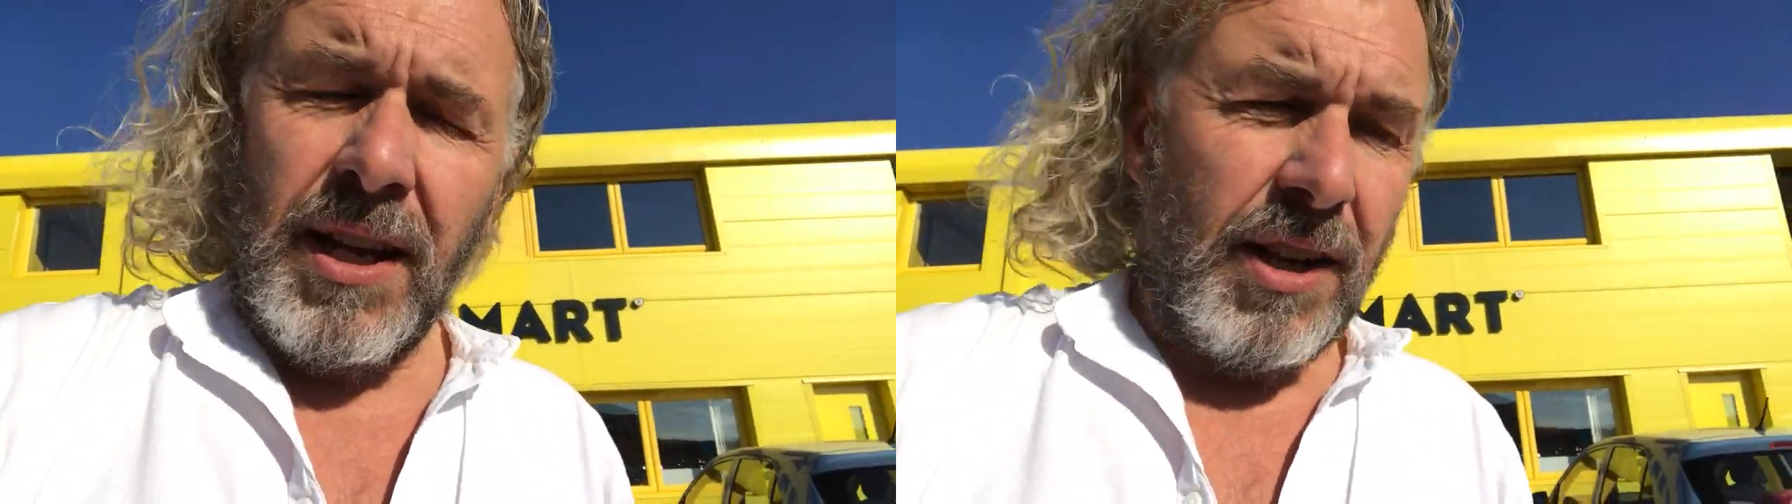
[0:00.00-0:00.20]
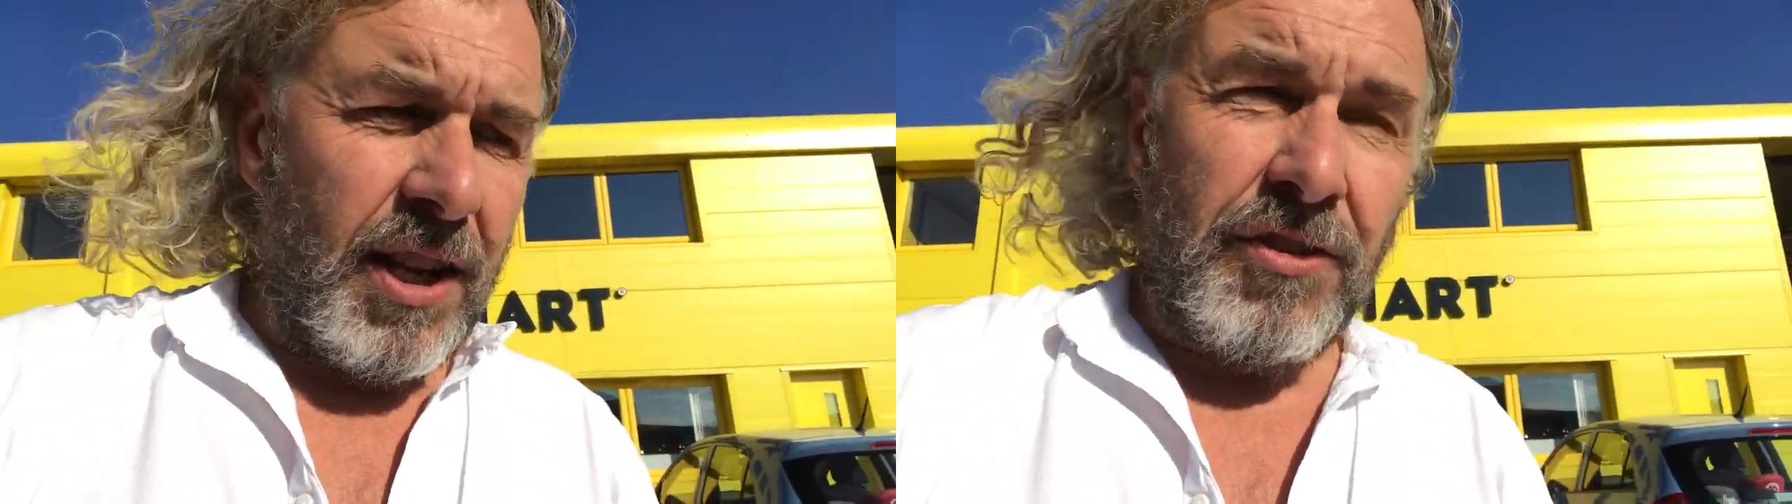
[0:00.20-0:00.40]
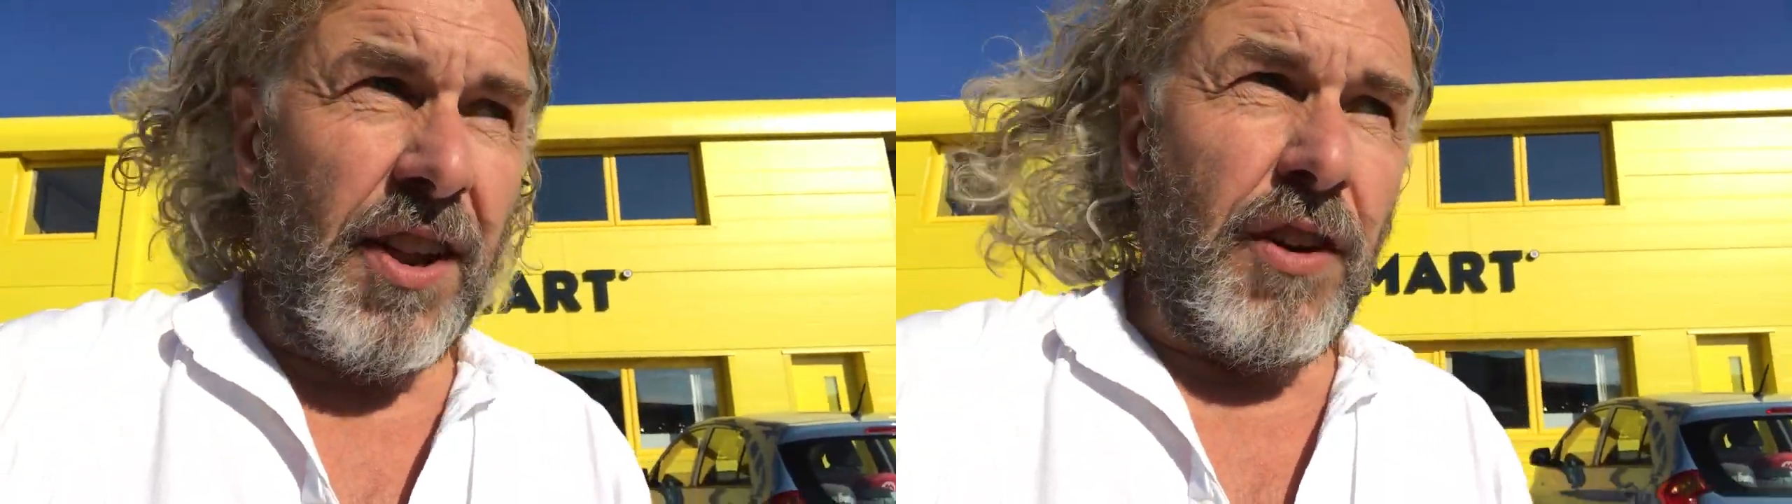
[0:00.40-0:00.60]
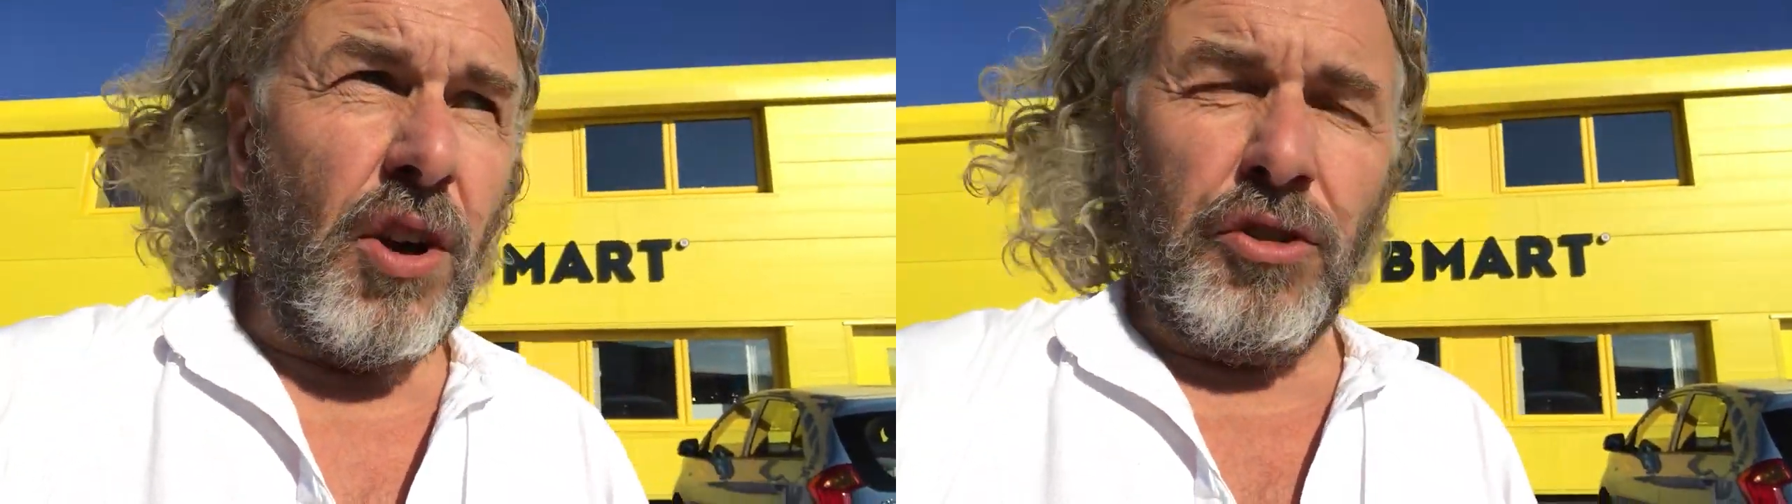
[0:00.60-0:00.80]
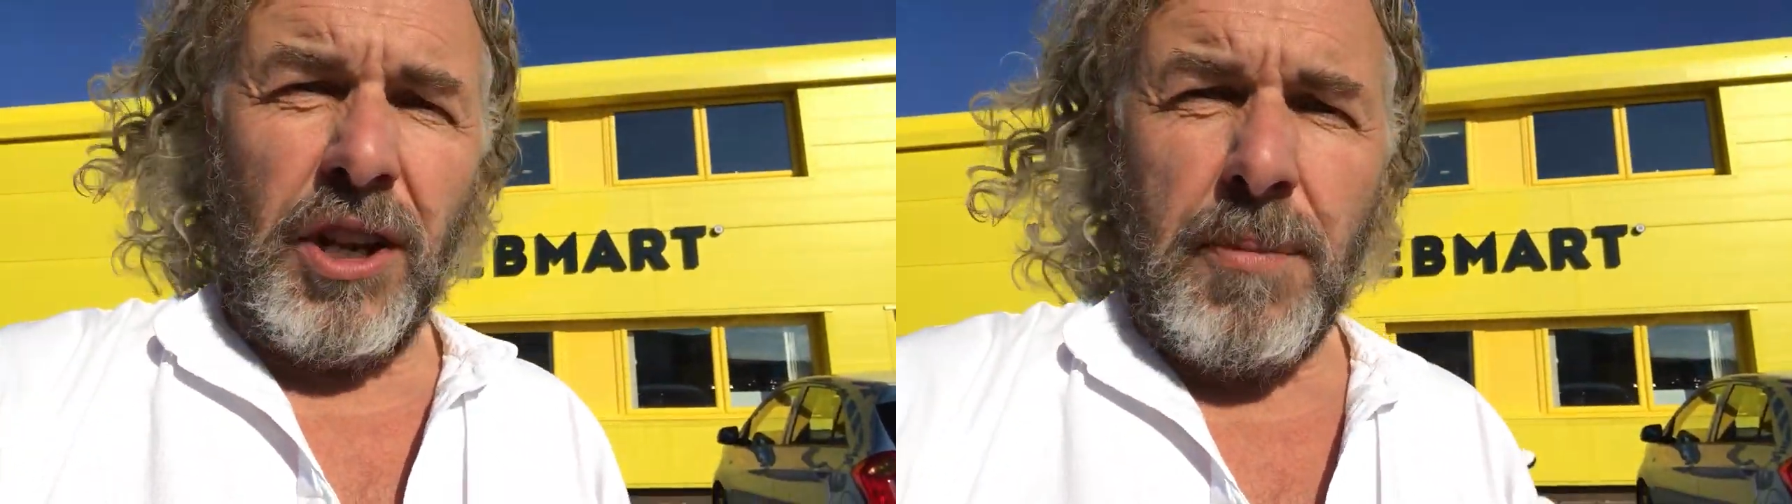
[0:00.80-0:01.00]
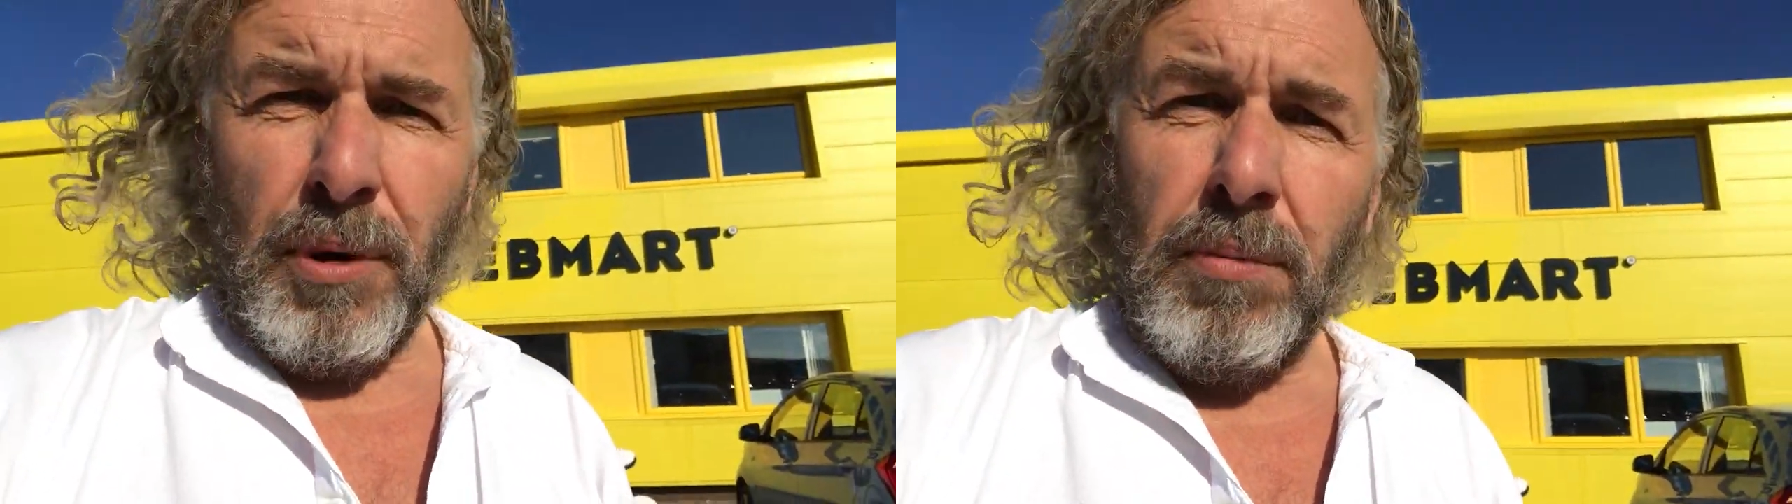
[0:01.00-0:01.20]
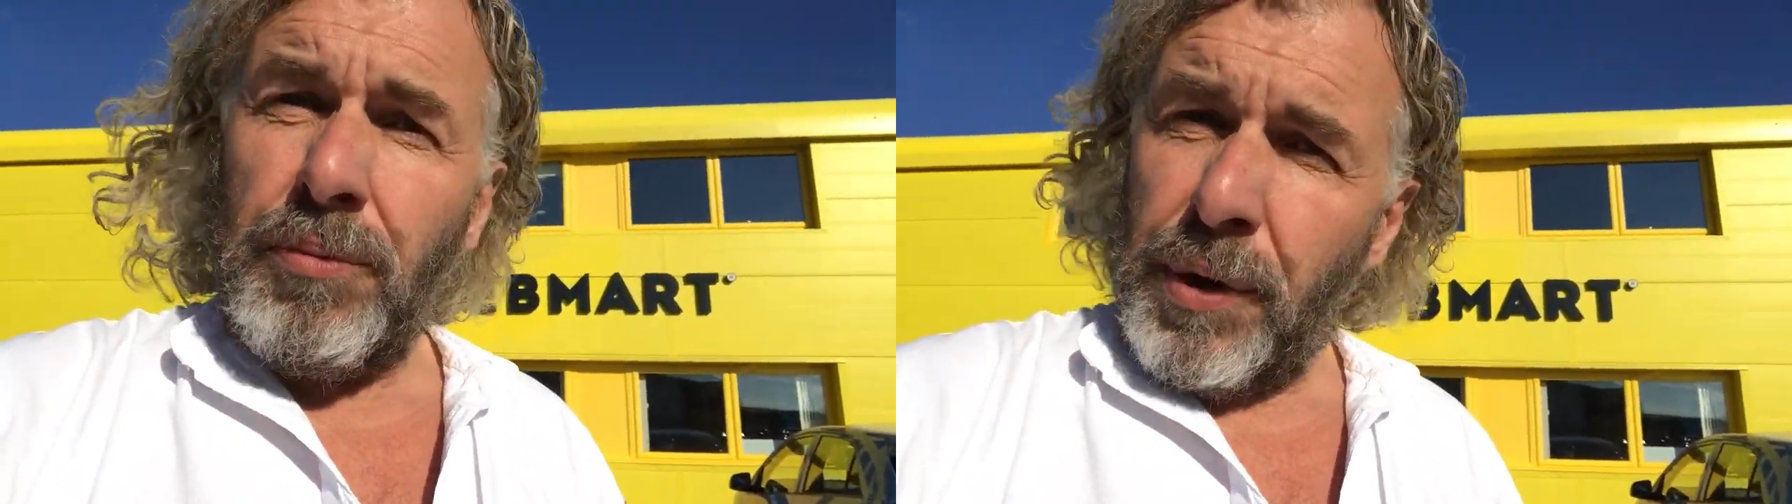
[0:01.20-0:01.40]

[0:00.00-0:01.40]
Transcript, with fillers: It's never caused any problem,